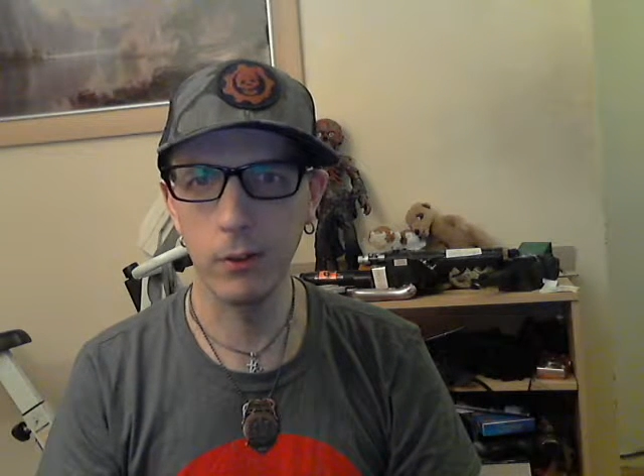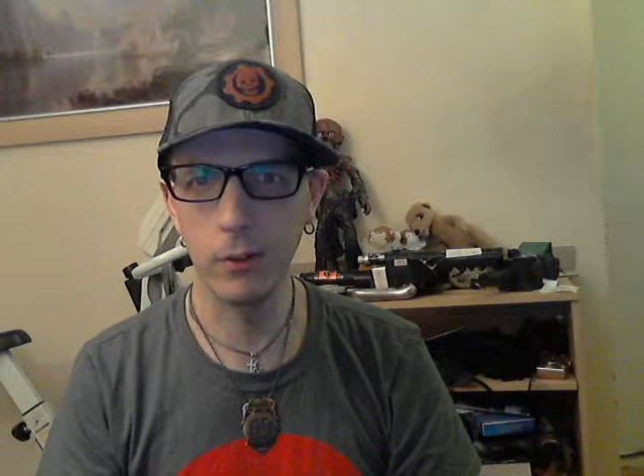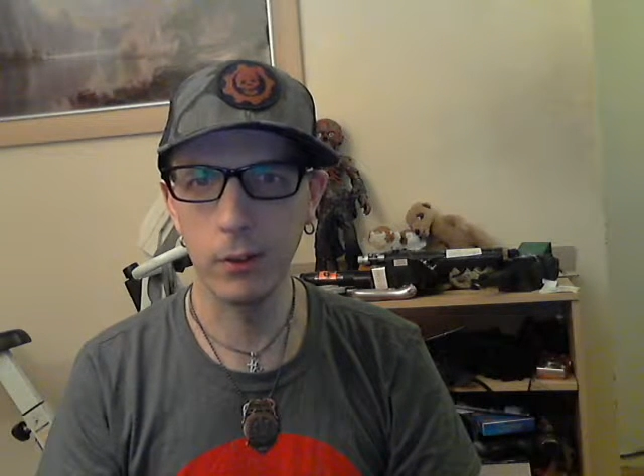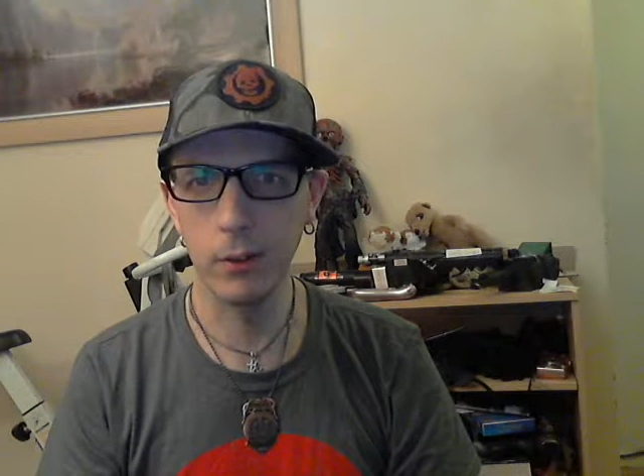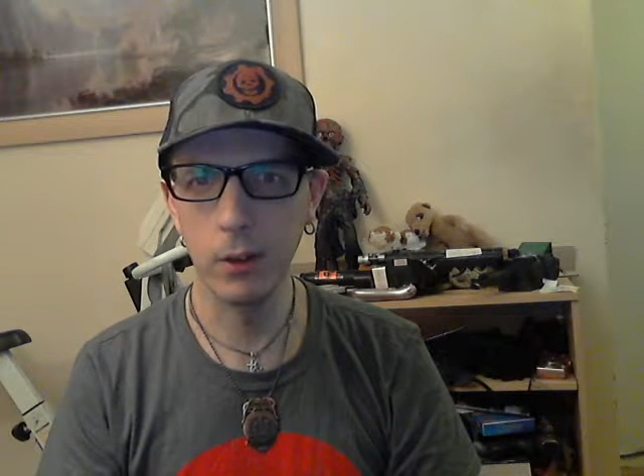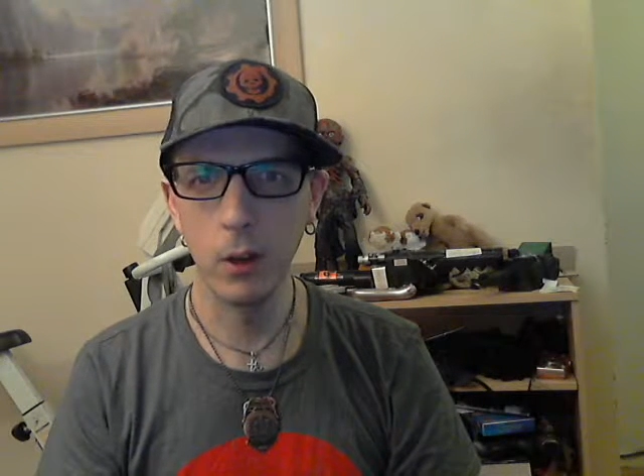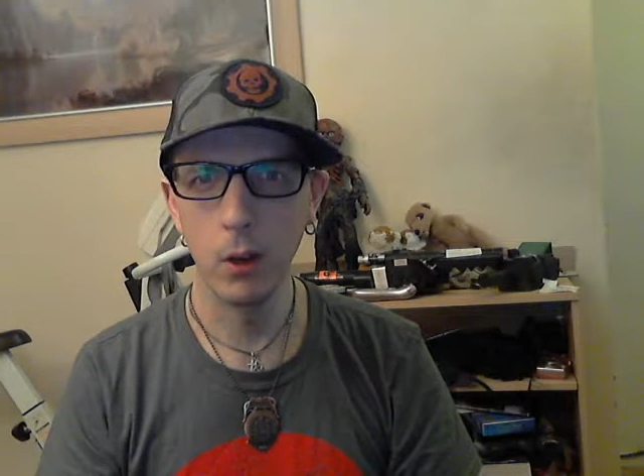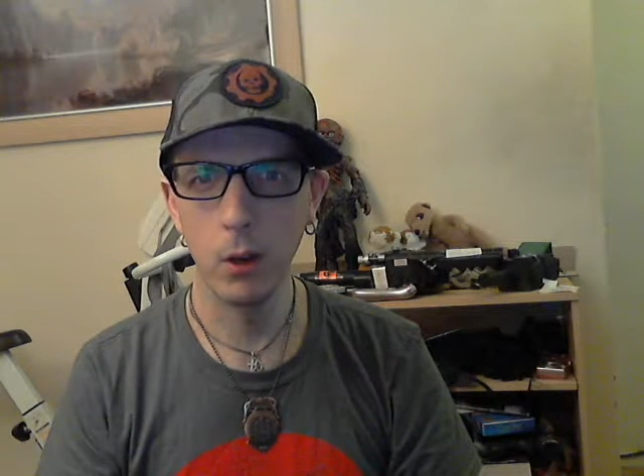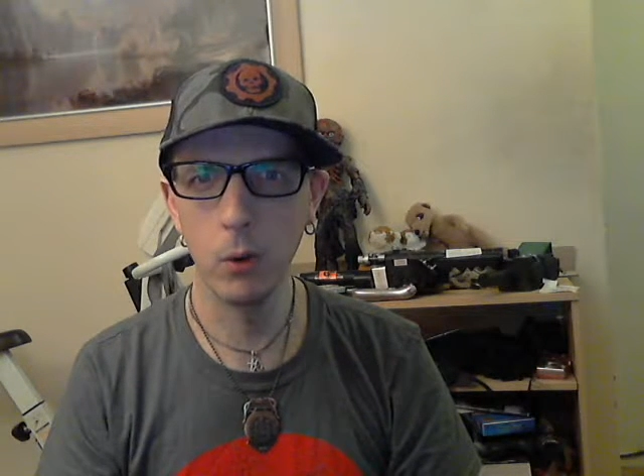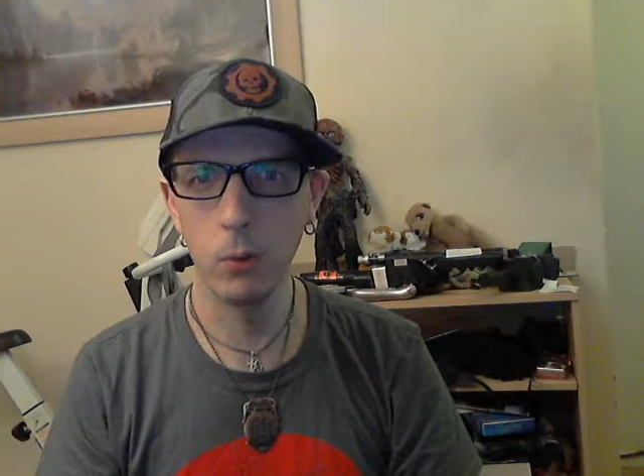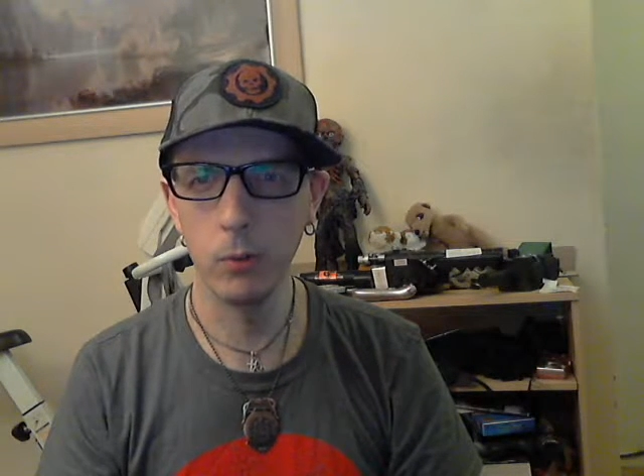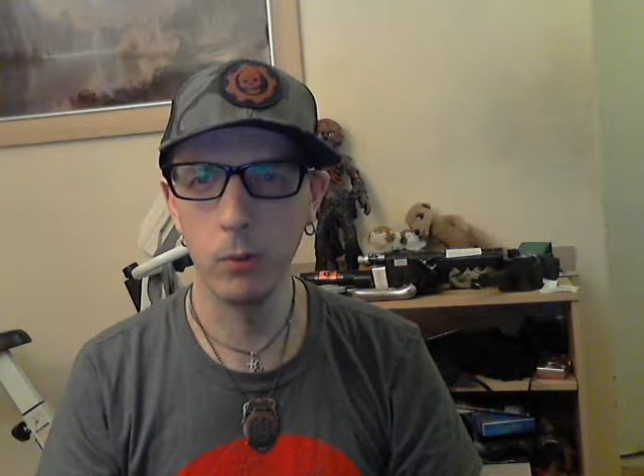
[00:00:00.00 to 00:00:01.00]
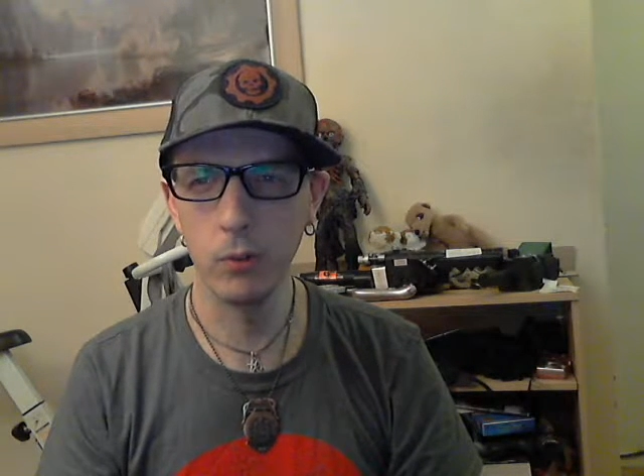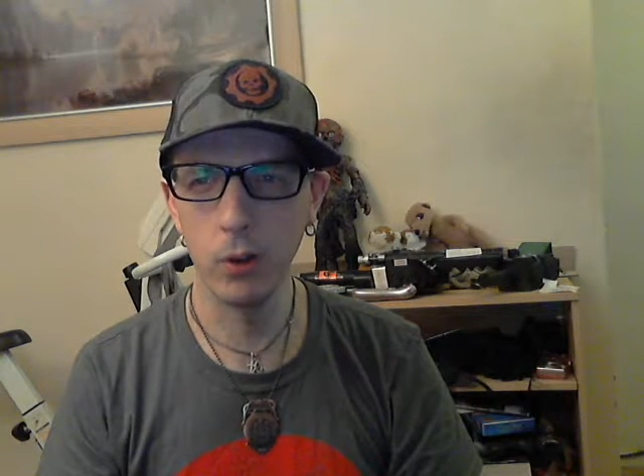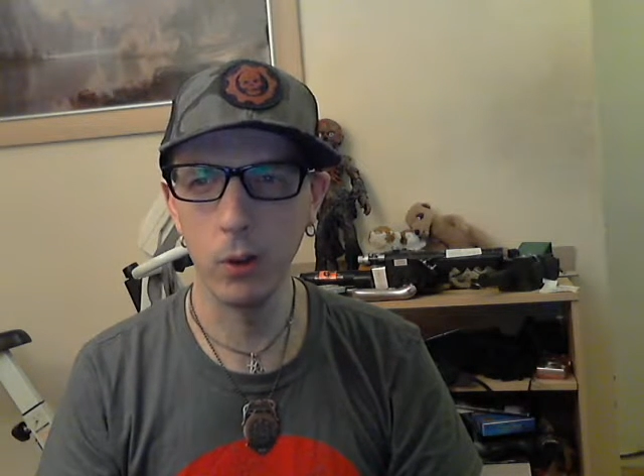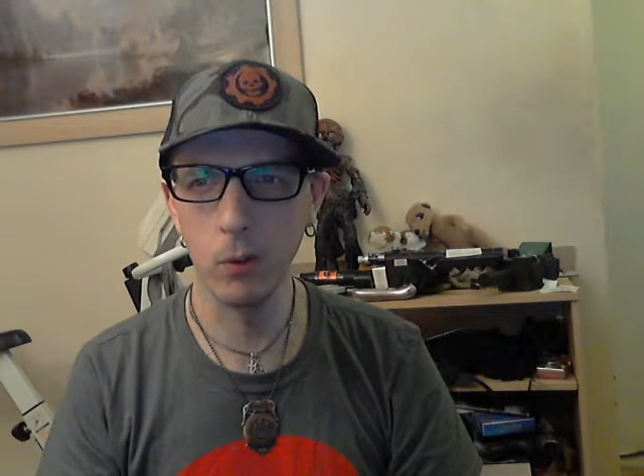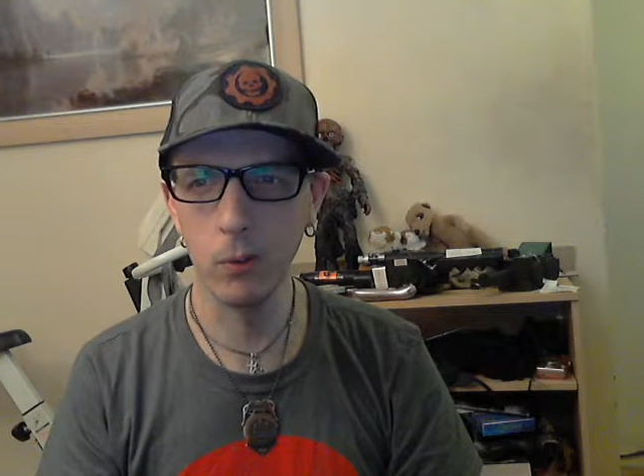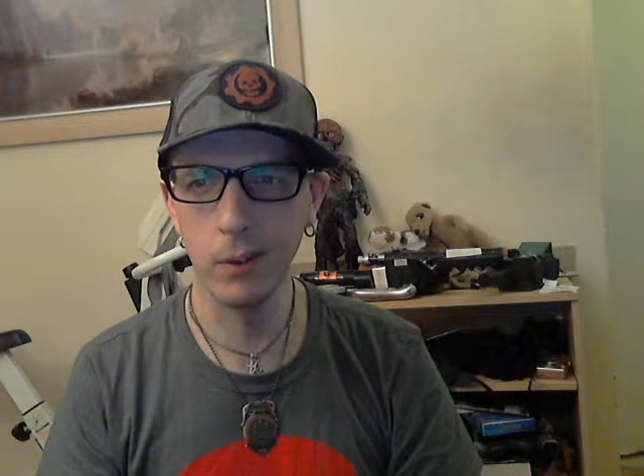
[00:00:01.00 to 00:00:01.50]
said, "Who's
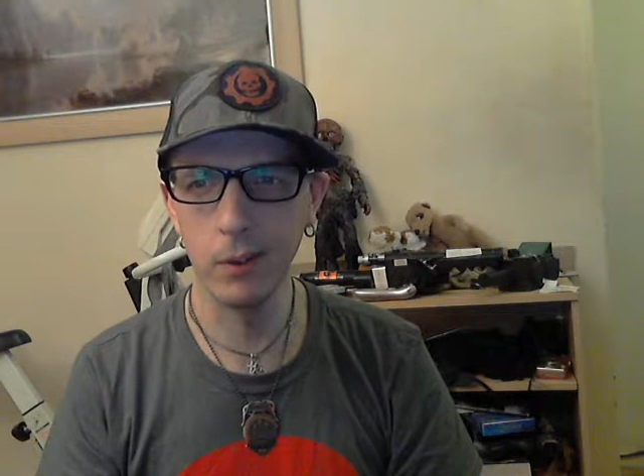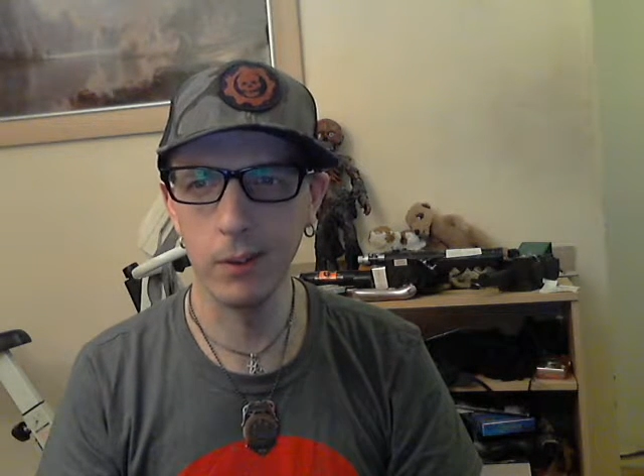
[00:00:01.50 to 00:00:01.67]
Zool?"